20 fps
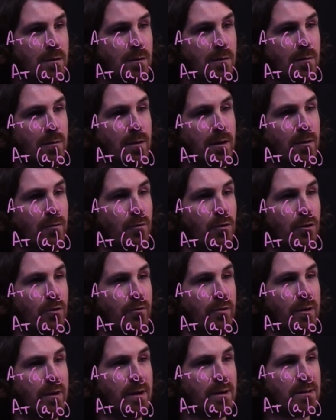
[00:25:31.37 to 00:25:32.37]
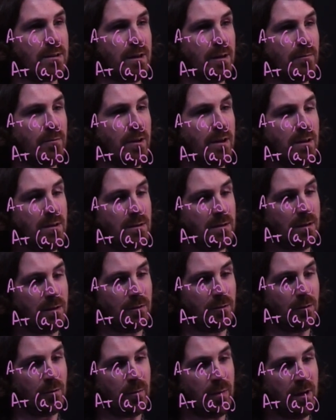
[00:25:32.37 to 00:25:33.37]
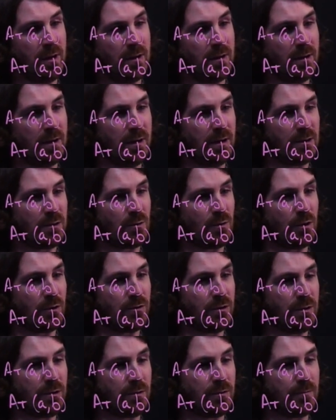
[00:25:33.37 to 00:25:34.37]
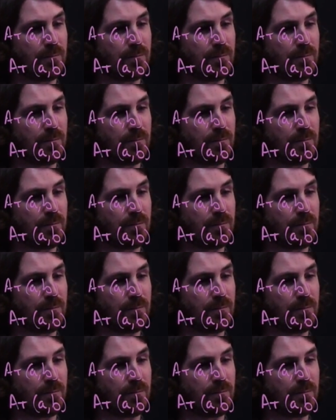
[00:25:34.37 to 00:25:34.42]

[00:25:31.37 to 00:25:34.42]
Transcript: kind of 1 over x type things, and they're repeated in each quadrant.